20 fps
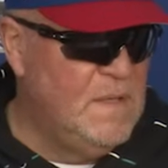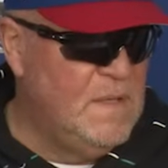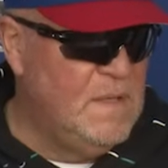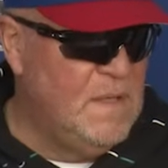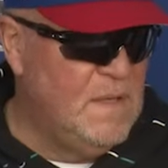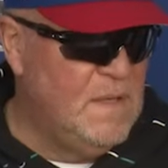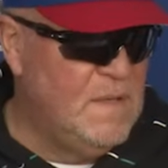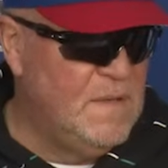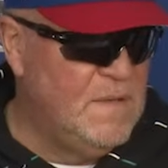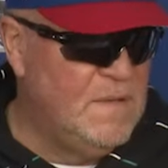
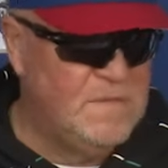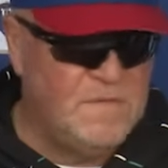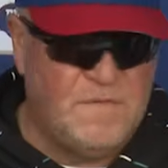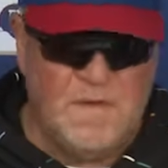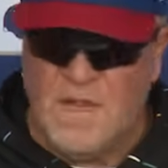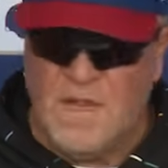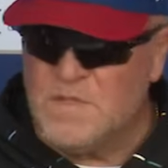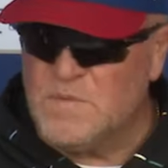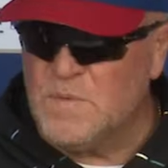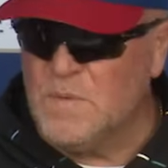The
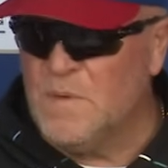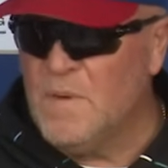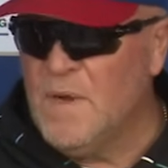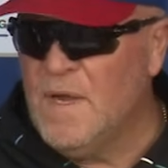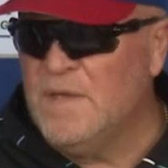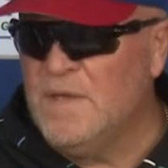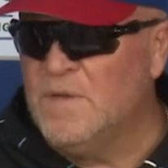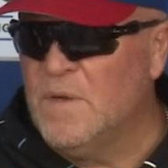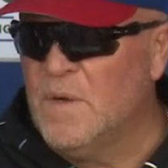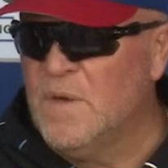fans were
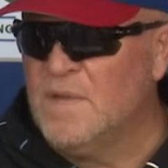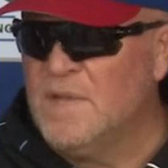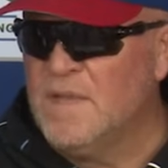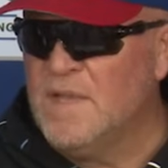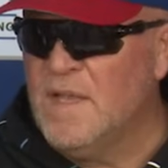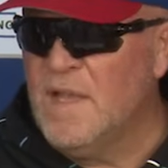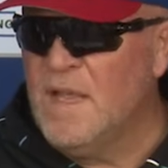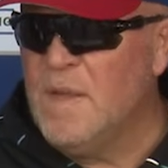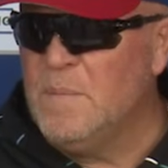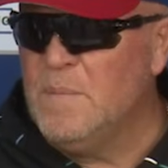great during the
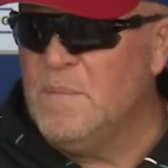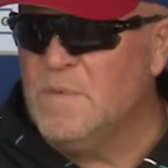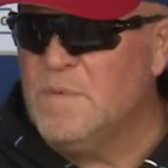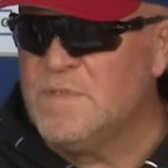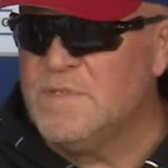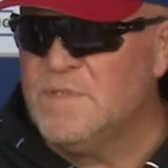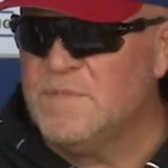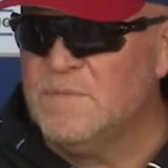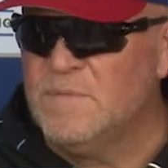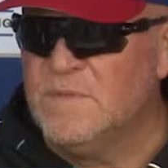game,
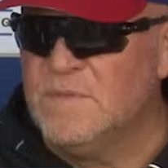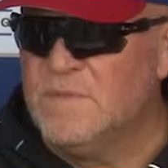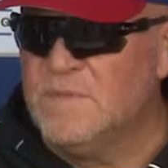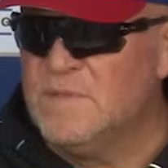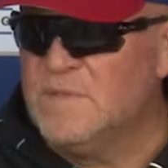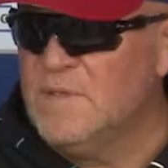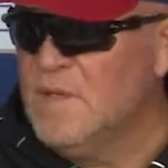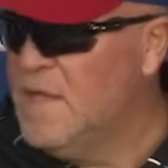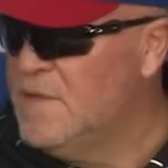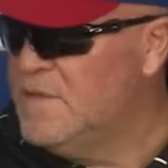which
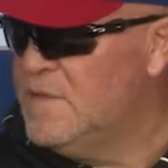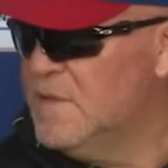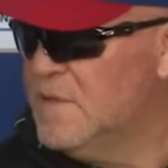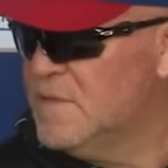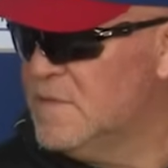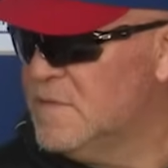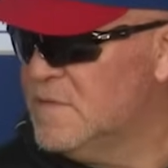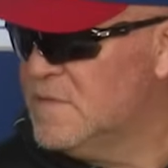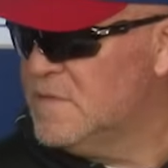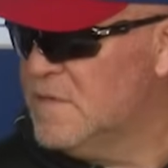led
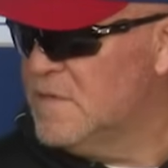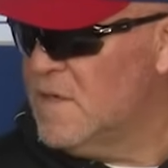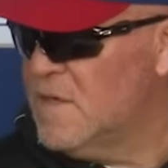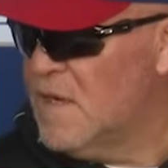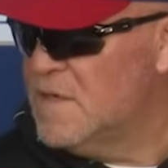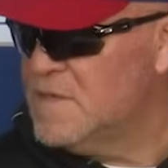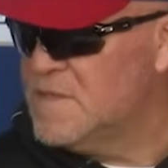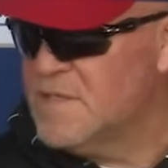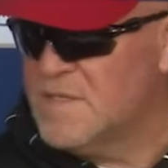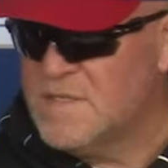to
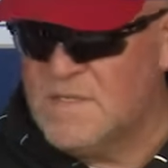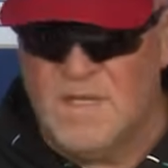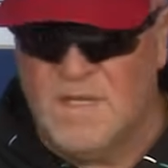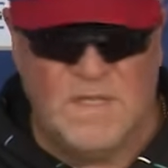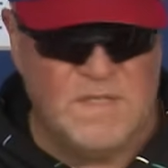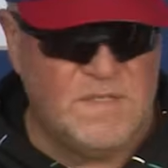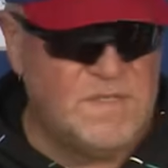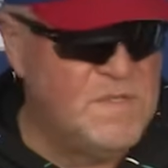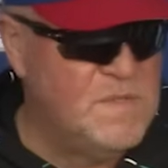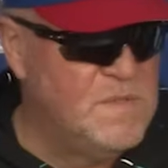our
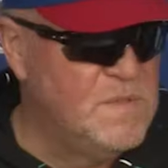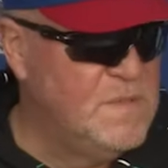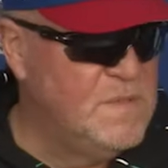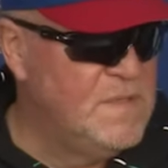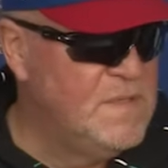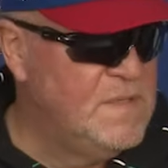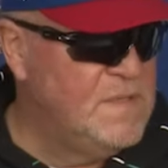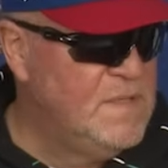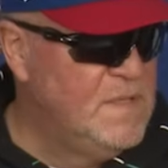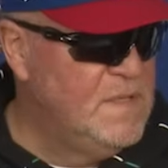success too.
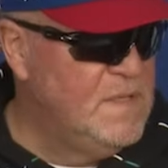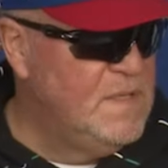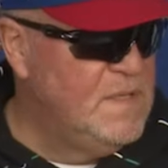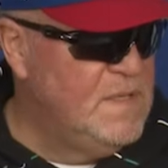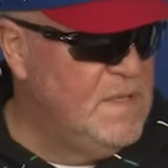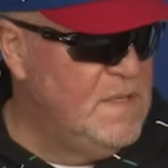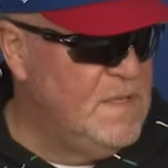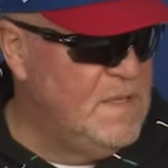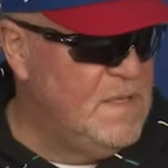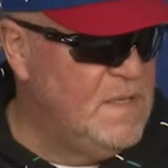And
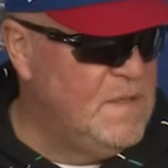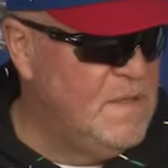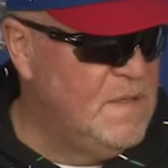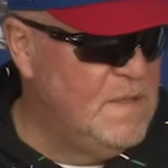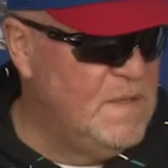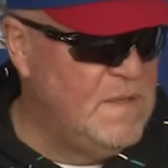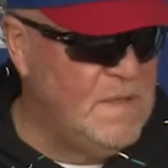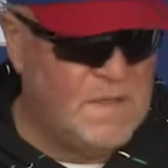you know,